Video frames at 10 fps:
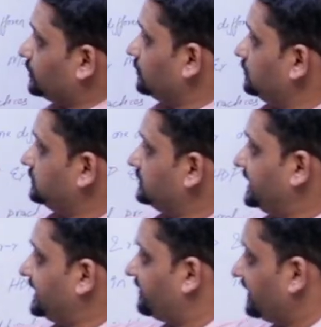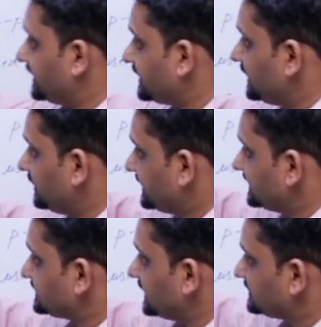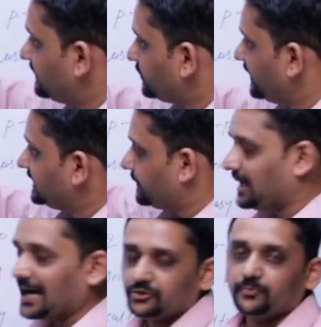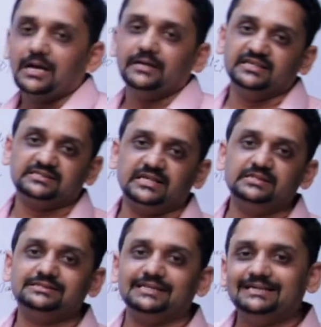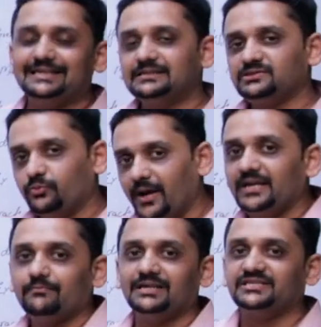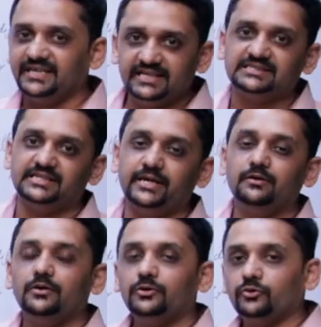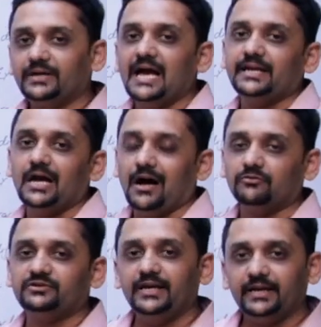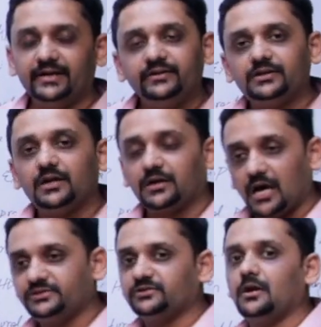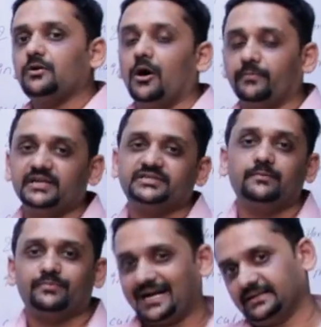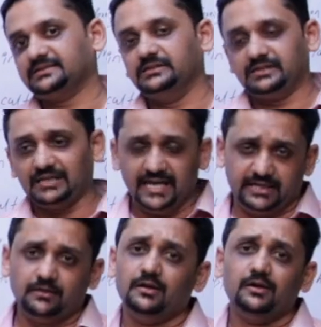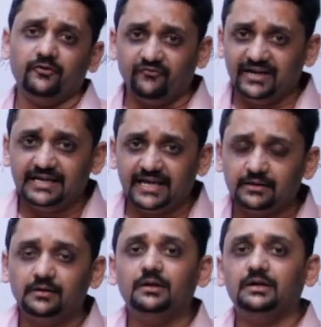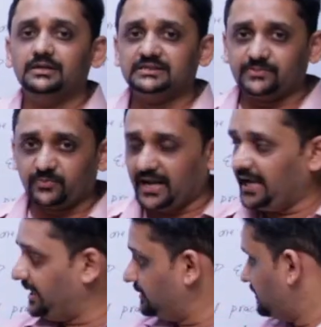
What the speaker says: to the greater distance between the plant to plant distance, it is very much easy to carry out the intercultural operation practices like weeding, spraying,